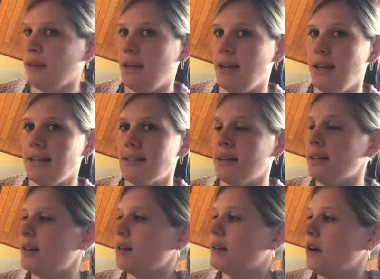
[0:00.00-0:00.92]
It's a
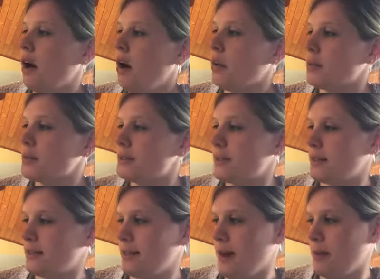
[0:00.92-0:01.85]
ghost,
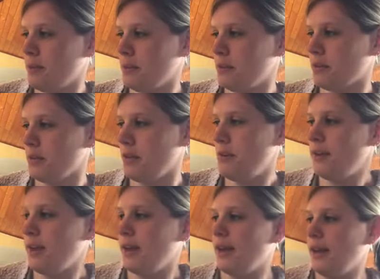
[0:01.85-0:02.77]
Thomas
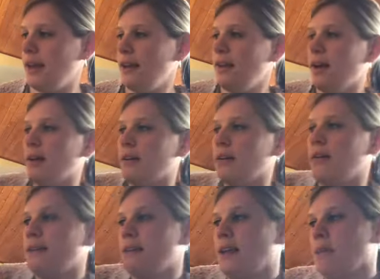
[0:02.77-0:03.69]
screamed and hid under
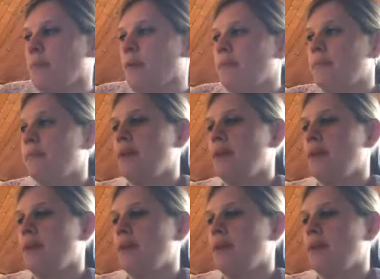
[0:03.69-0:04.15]
the table.